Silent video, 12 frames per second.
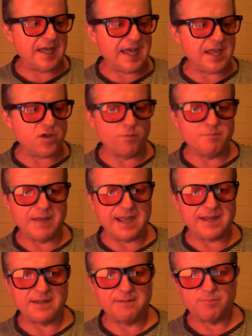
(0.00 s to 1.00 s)
eat your
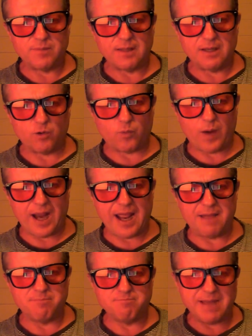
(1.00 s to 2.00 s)
meat
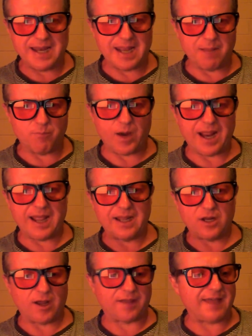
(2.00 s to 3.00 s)
rare, medium rare,
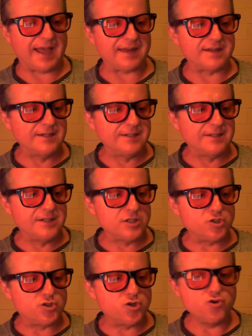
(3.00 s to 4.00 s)
like that,
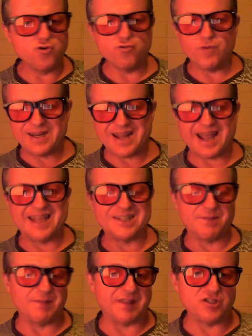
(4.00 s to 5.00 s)
to retain
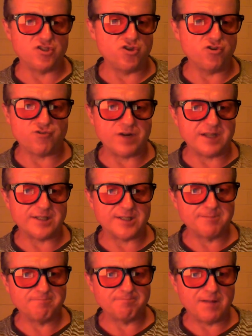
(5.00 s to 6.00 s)
some of these
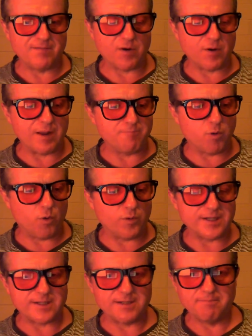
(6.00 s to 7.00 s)
nutrients. Very
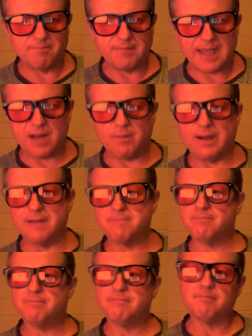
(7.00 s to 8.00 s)
important. Anyway,
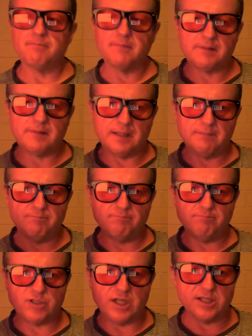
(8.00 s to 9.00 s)
see